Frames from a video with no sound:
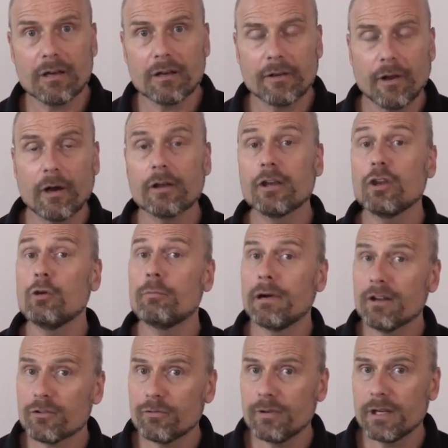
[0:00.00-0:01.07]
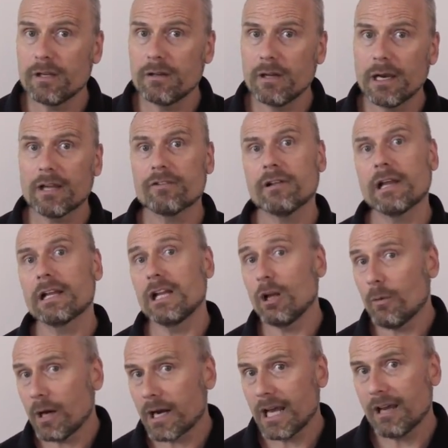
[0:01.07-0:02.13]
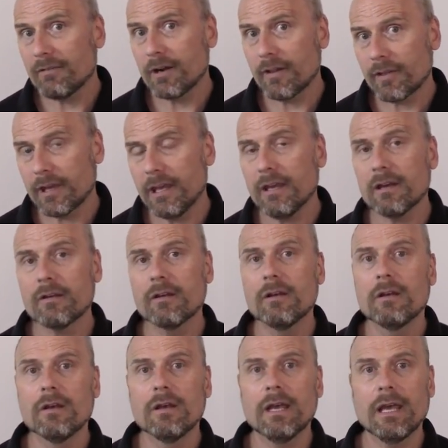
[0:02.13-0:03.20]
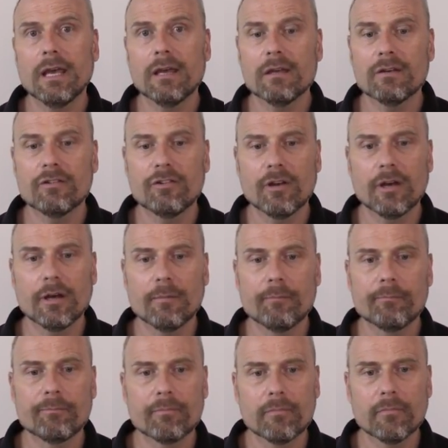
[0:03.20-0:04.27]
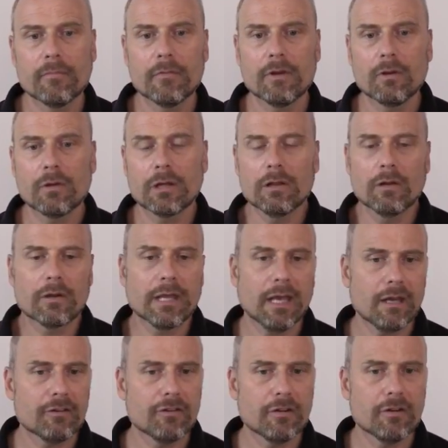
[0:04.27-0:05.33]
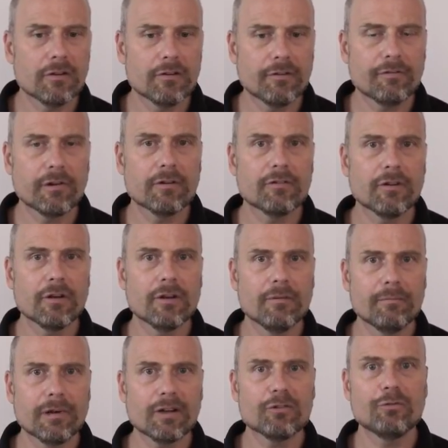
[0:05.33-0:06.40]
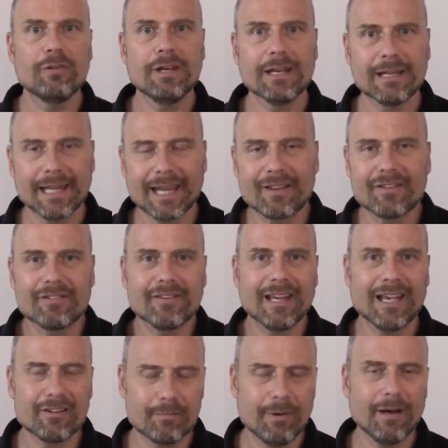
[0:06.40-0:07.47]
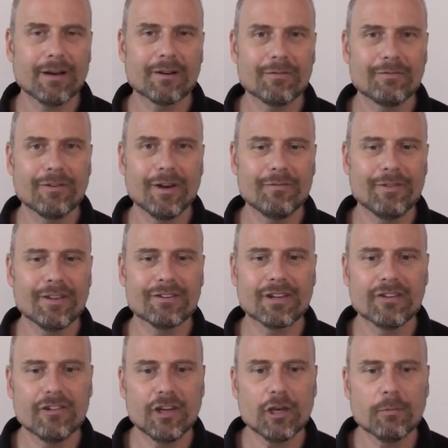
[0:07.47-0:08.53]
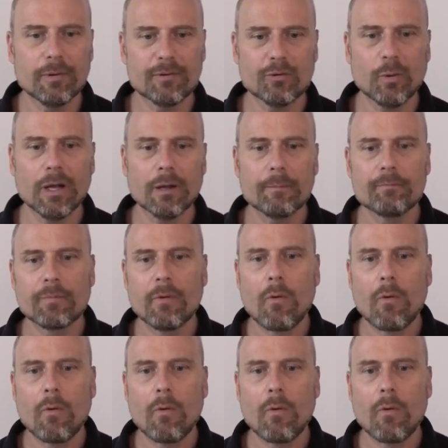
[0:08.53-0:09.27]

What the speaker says: The longer you breastfeed, the less likely you are to have another kid. And you can look at different breastfeeding lengths as part of this continuum as well.